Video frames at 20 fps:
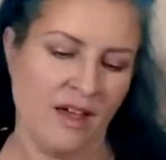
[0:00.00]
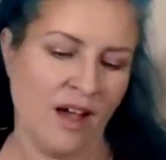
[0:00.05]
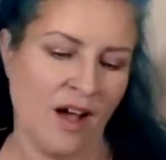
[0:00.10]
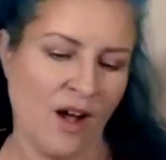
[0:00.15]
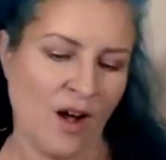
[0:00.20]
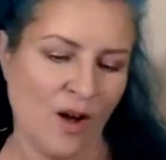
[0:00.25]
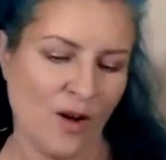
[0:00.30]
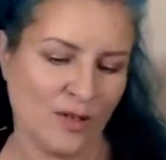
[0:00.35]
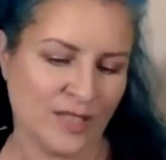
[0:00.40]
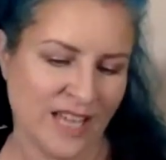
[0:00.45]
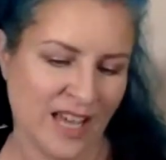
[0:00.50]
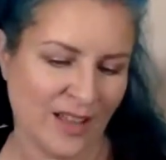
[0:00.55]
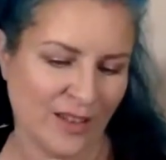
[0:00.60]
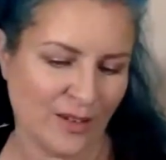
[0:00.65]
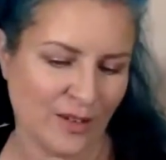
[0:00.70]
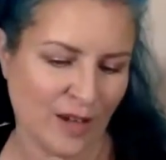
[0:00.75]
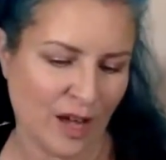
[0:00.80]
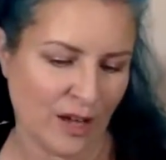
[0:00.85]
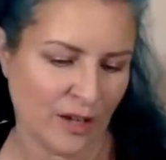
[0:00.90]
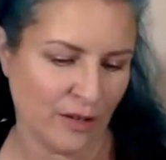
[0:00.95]
oh,
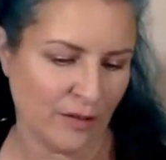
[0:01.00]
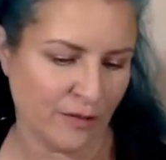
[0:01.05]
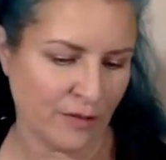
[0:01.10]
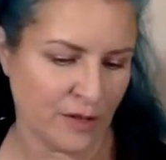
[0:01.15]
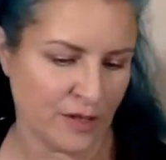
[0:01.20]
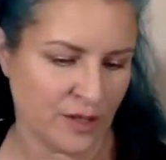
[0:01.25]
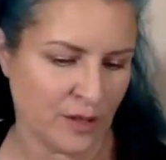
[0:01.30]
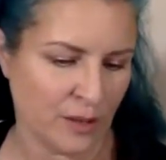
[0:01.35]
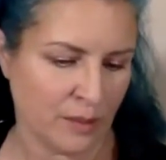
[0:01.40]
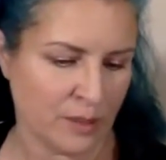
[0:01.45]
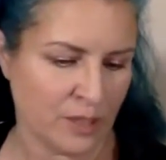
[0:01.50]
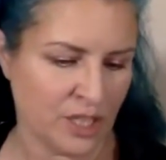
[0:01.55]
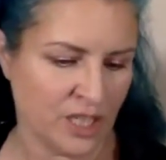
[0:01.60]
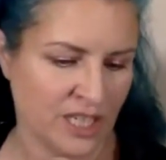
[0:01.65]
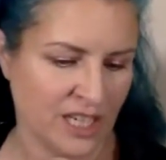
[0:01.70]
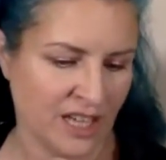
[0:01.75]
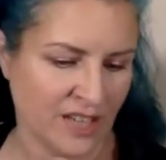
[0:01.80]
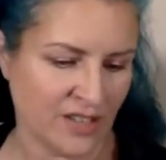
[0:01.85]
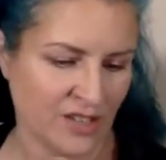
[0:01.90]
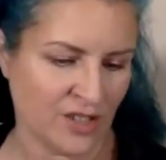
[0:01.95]
Taylor, got your first sewing machine
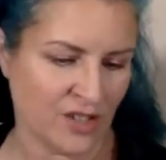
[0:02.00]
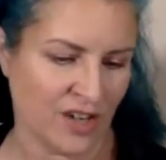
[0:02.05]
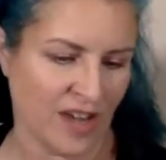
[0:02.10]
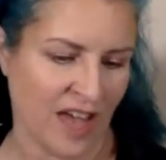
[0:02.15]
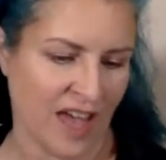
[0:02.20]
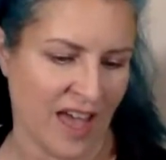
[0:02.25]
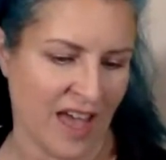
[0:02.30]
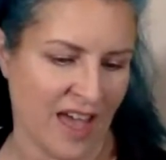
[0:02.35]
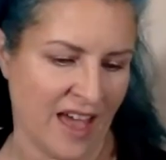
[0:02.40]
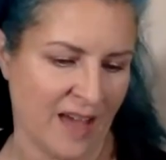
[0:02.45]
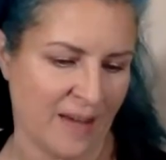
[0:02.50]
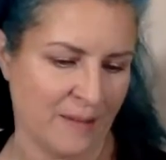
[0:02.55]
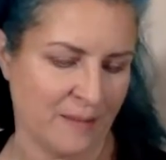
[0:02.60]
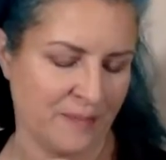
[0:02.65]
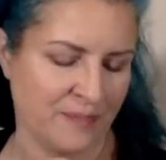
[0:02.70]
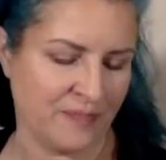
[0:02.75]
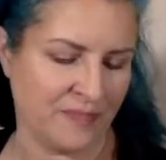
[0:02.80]
yesterday.